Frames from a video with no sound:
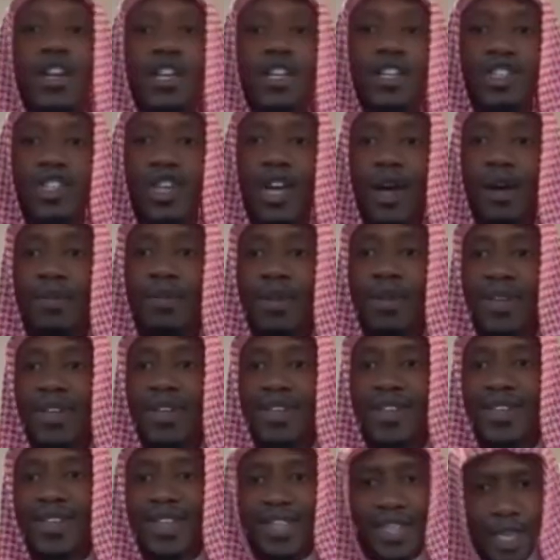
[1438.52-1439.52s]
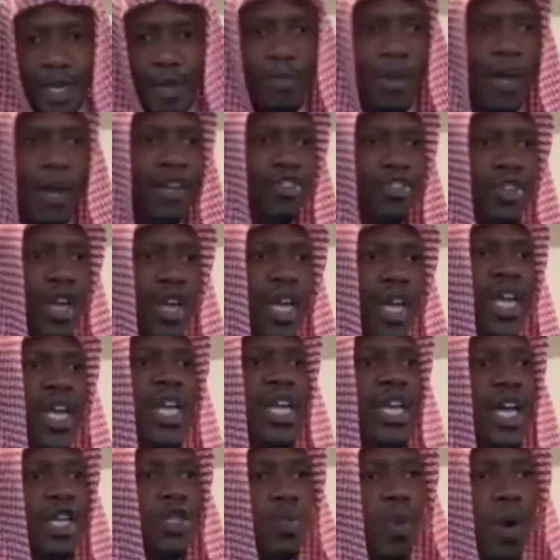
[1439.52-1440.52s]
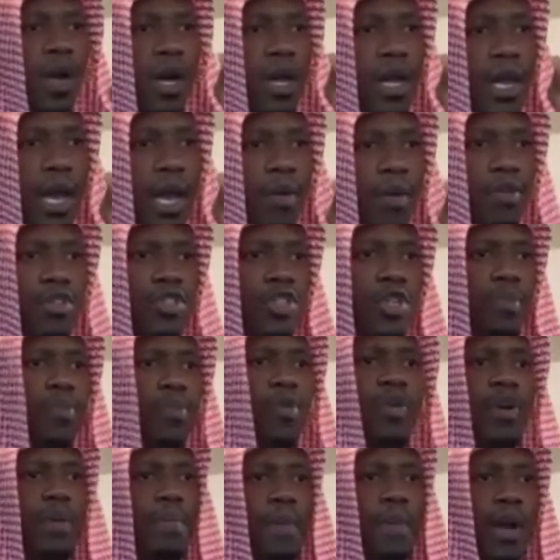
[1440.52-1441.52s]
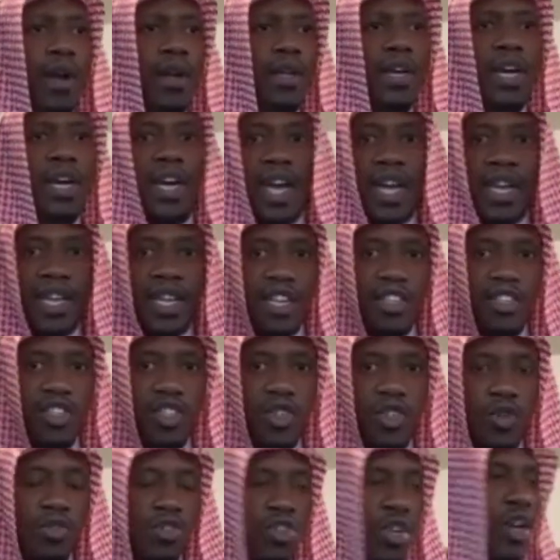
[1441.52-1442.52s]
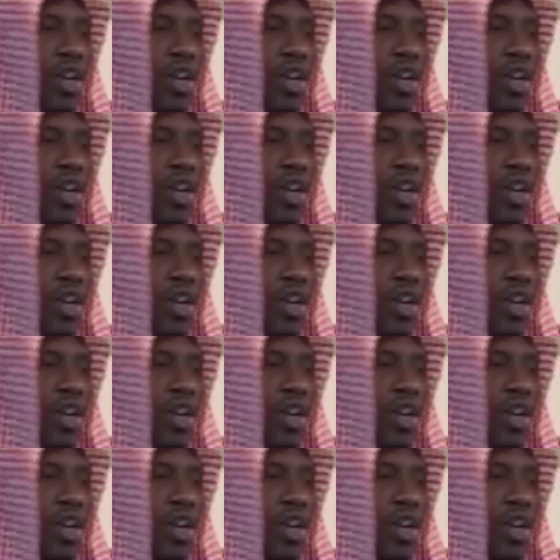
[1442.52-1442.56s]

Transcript: a hijab. Imagine that. That's why Allah will support America against those